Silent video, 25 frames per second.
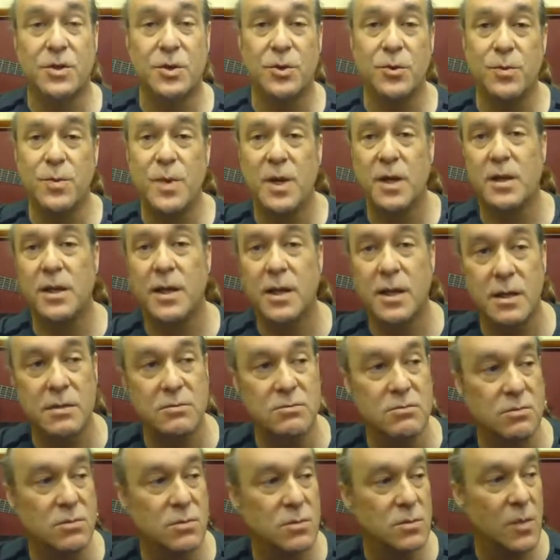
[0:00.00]
two
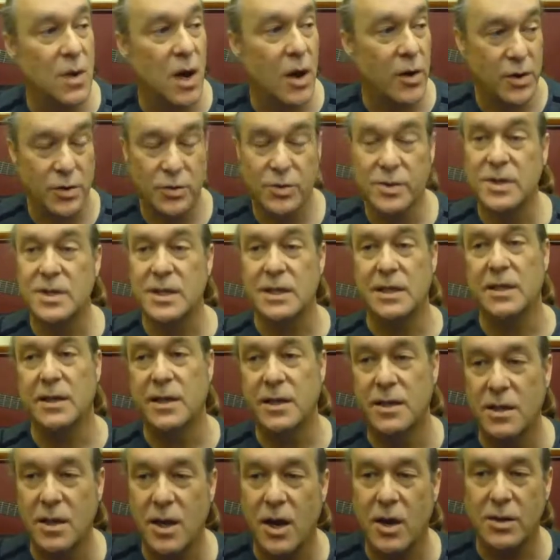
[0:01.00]
million are interested in
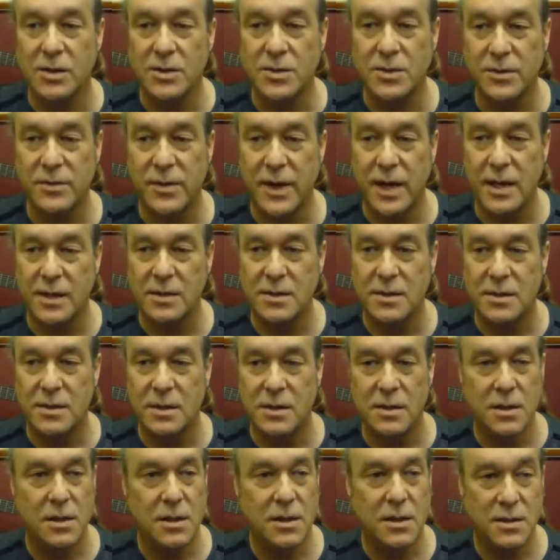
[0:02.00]
Guitars for Vets.
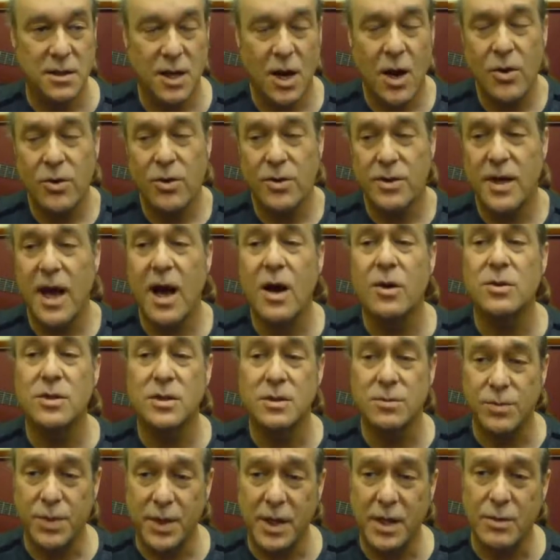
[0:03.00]
It's one hundred
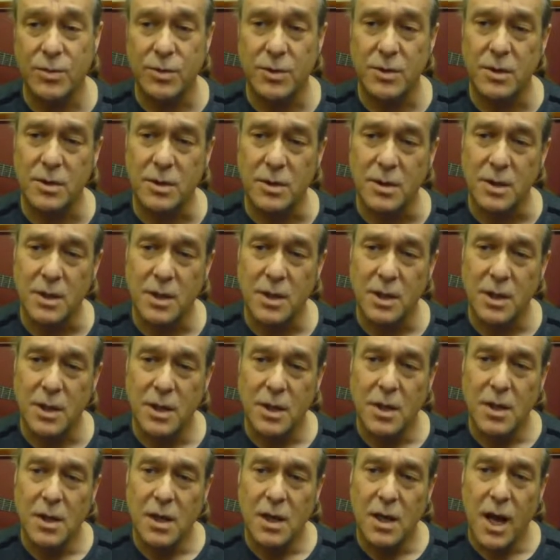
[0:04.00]
thousand people.
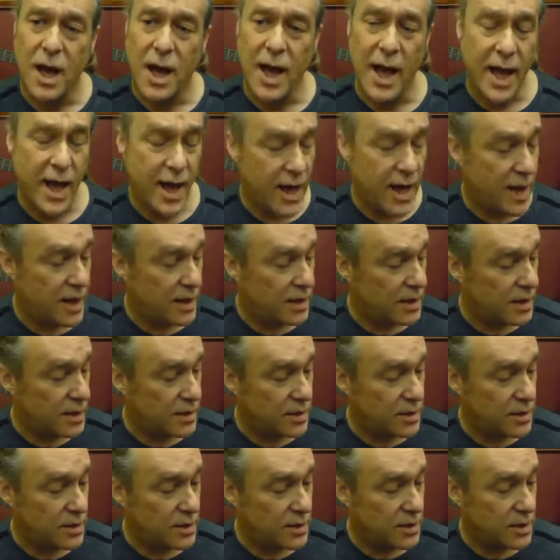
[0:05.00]
And
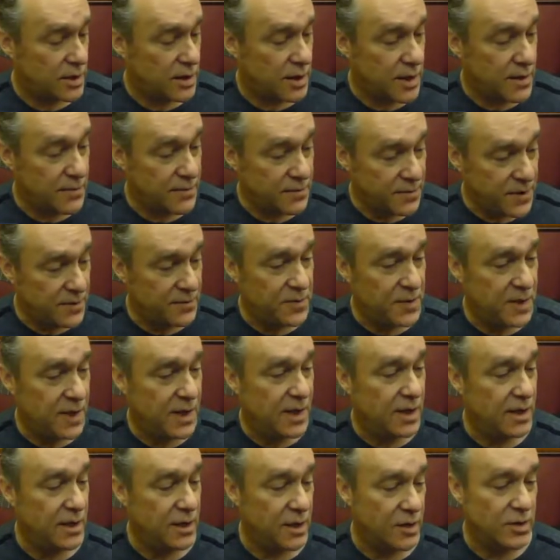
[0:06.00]
in
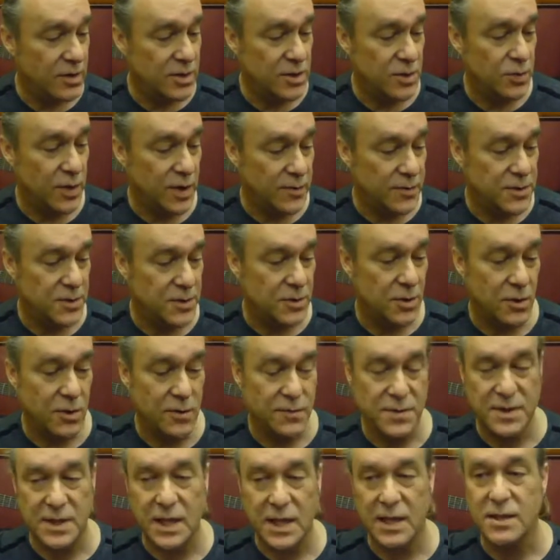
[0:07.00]
fifteen years, we've
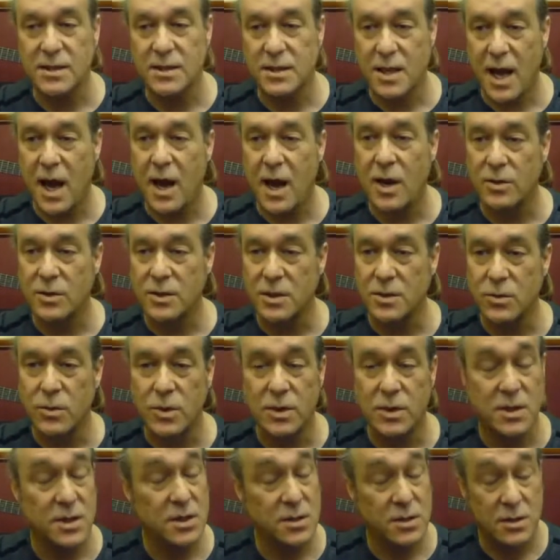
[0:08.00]
served six thousand,
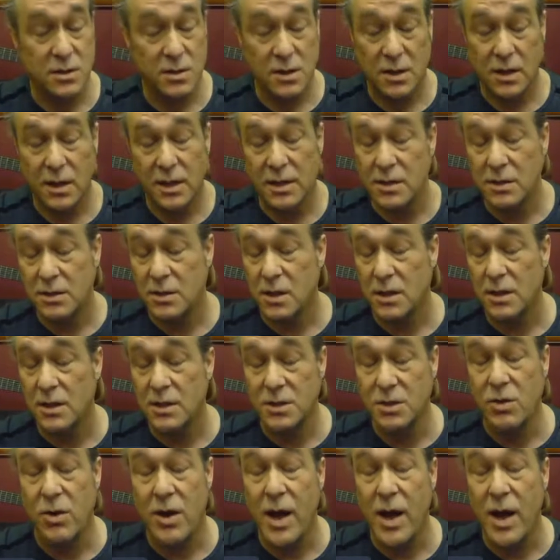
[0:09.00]
which is, is, is